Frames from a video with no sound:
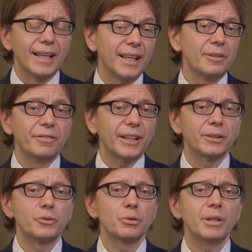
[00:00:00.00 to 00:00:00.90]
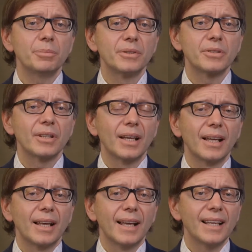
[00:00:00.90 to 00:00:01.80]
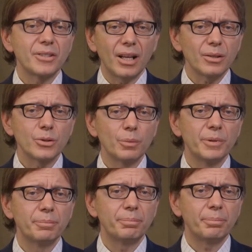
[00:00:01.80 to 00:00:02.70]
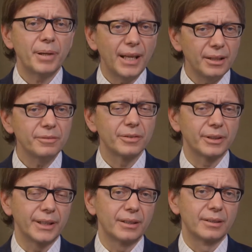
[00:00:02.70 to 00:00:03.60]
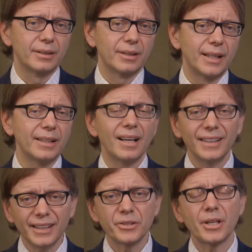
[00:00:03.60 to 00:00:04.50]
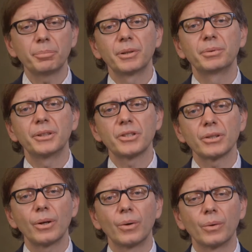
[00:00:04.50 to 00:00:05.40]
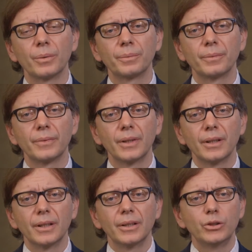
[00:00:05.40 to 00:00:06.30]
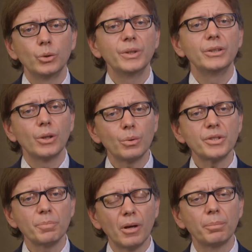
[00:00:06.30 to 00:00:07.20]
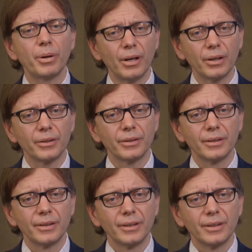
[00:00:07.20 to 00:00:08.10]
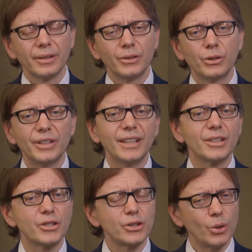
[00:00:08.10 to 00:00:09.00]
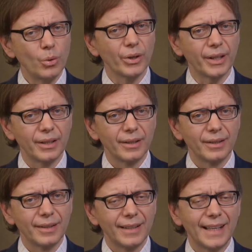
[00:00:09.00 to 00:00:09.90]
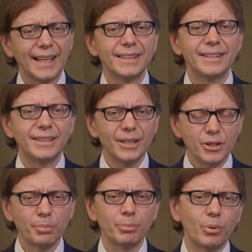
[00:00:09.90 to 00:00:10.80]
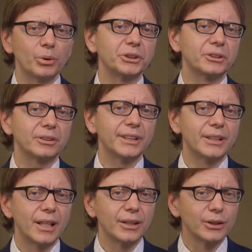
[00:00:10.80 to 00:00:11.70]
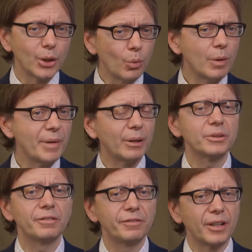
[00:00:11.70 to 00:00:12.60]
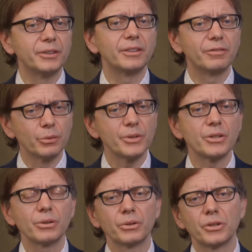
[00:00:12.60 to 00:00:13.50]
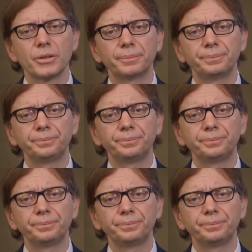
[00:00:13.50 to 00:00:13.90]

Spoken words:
and effective treatments has also been painfully and unacceptably slow, due in no small part to the historic and disproportionately low amount of funding for research.